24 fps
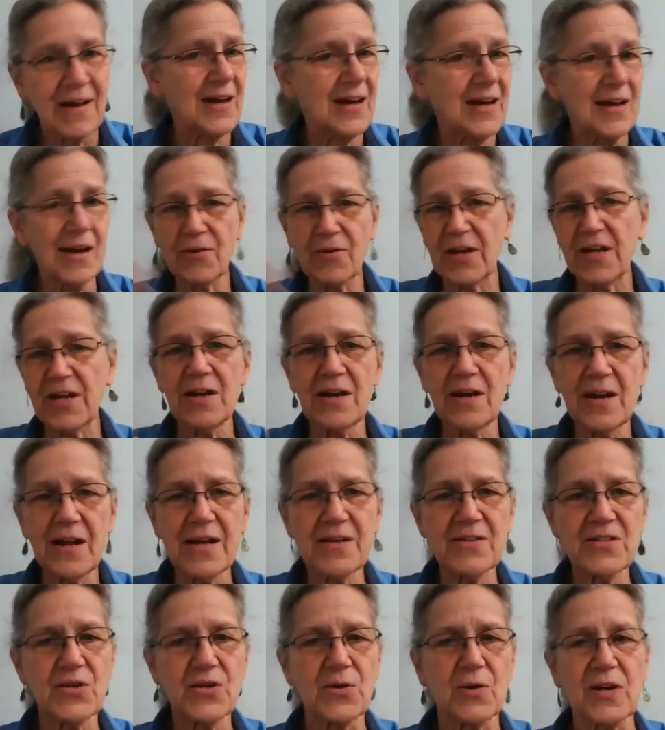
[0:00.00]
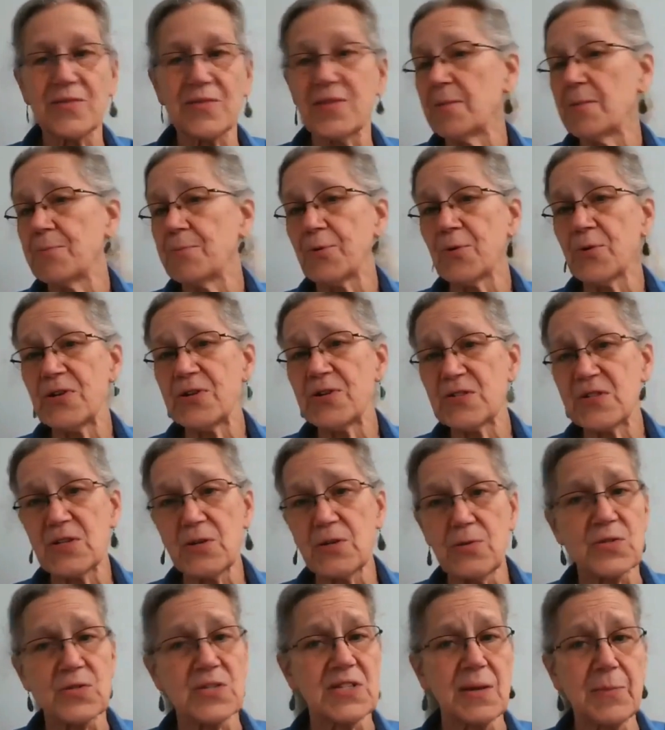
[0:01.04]
And I'll get an answer. And then pretty
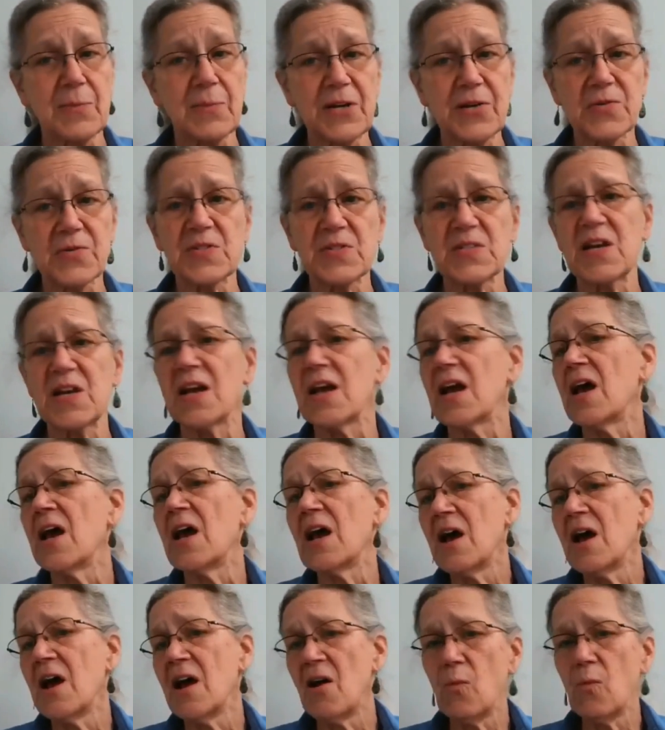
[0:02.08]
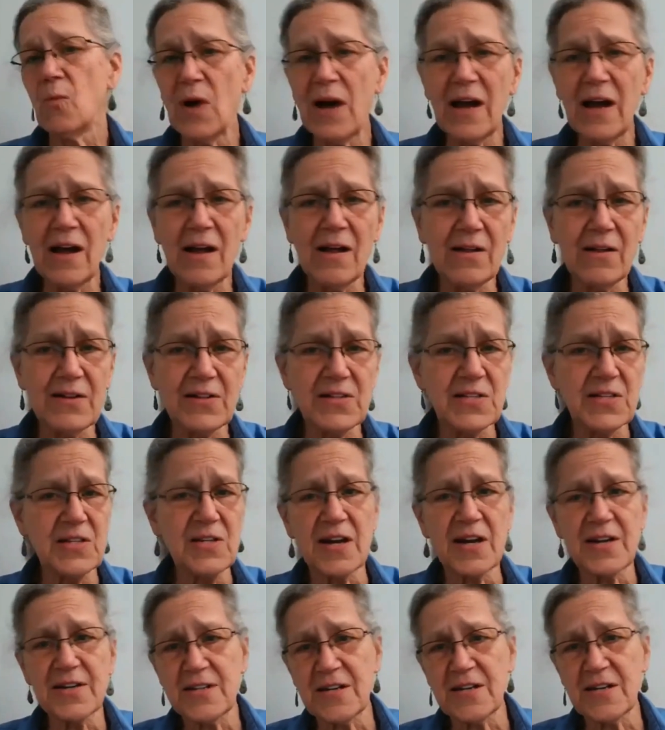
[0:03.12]
soon somebody will say, well, it's a
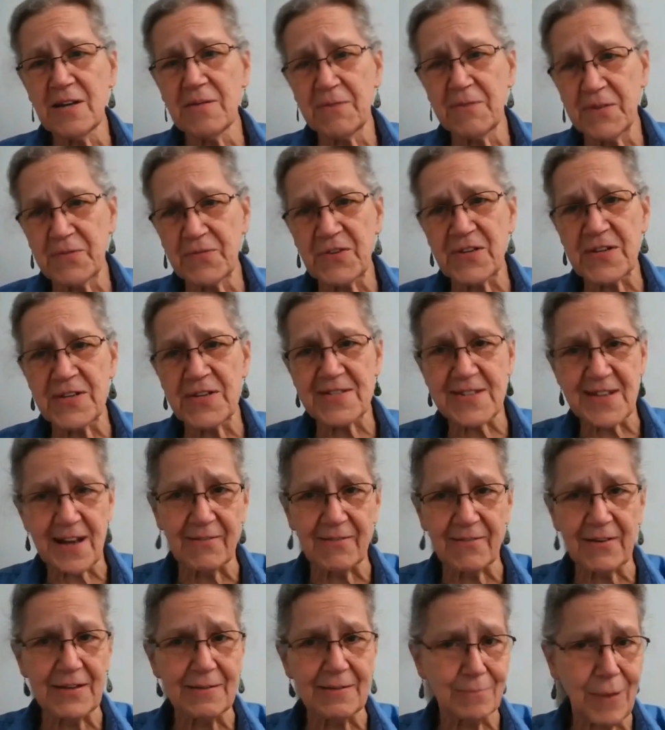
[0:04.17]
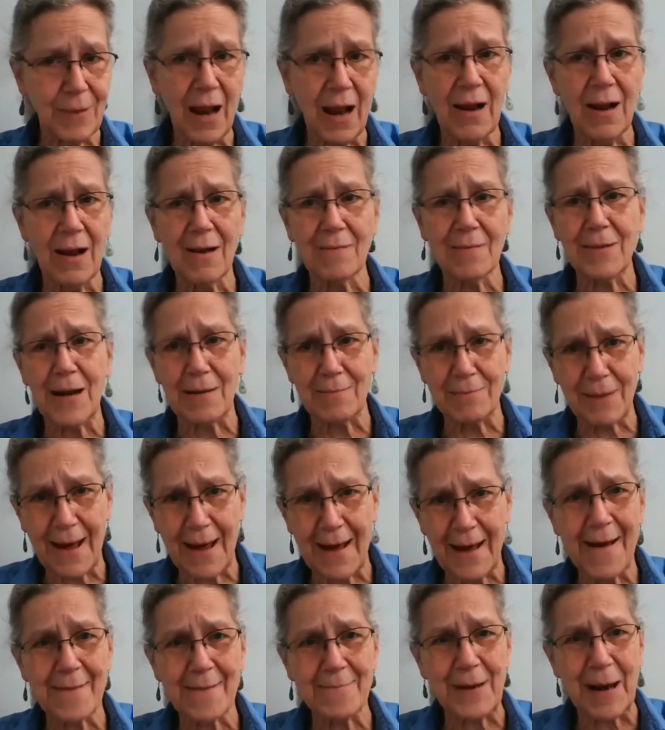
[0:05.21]
1957, blah, blah,
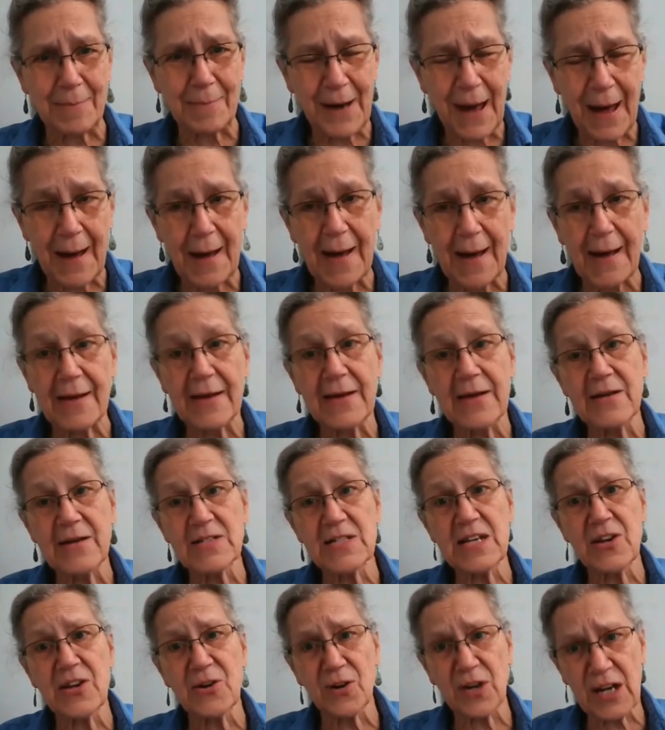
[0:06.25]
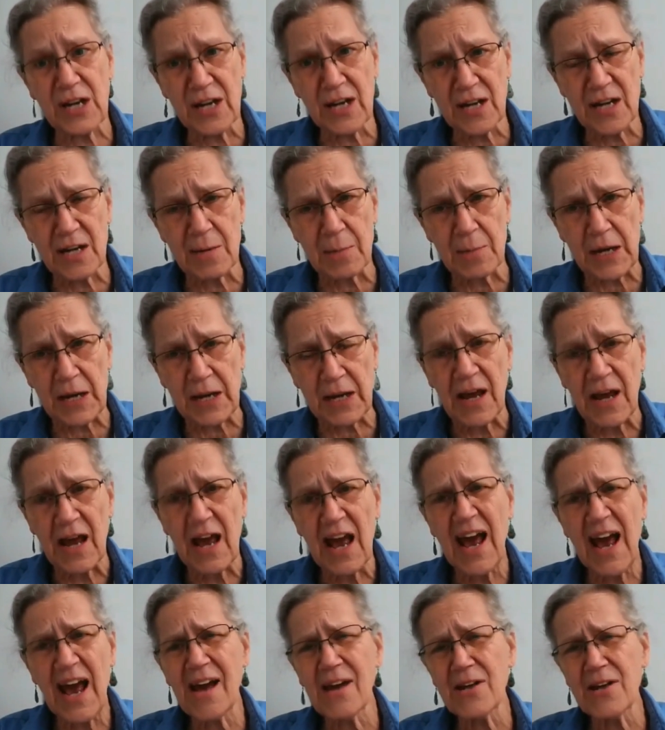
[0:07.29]
blah, blah, blah. And I'll say, you're kidding me.
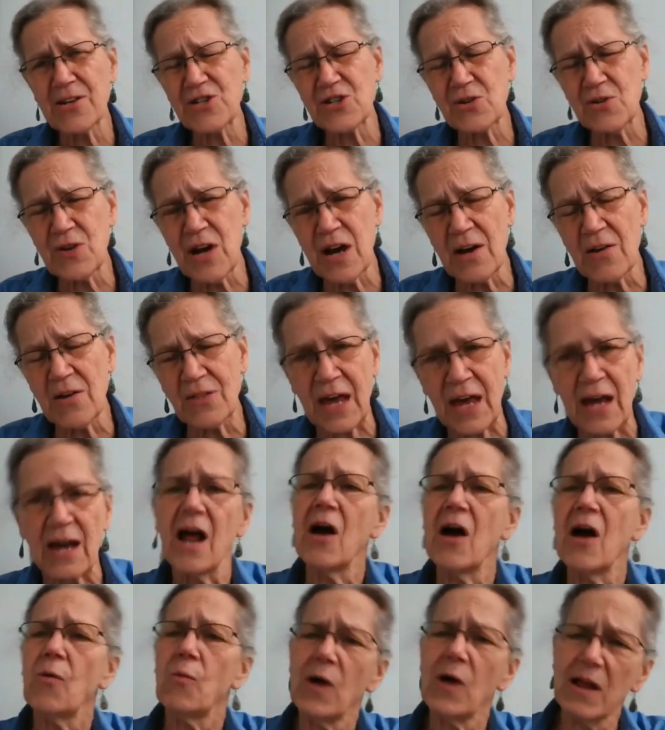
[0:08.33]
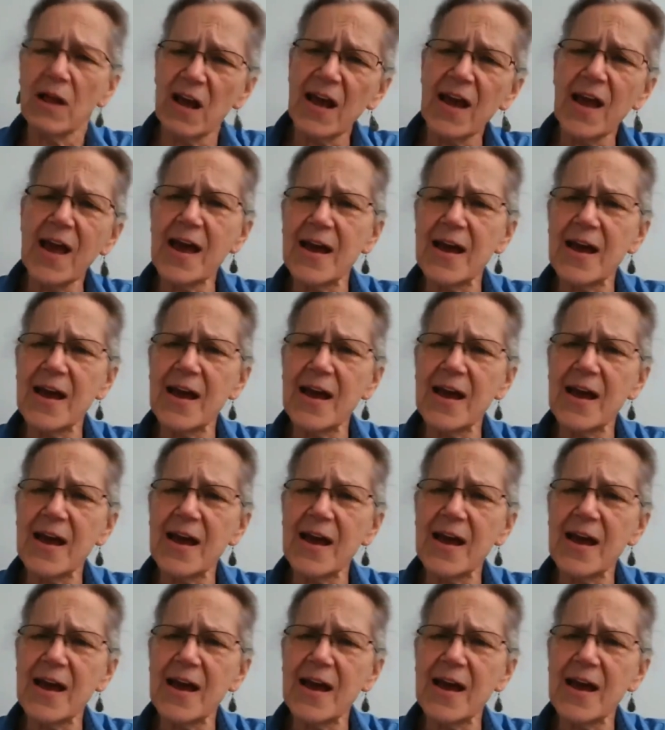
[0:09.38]
Did you know that? Well, I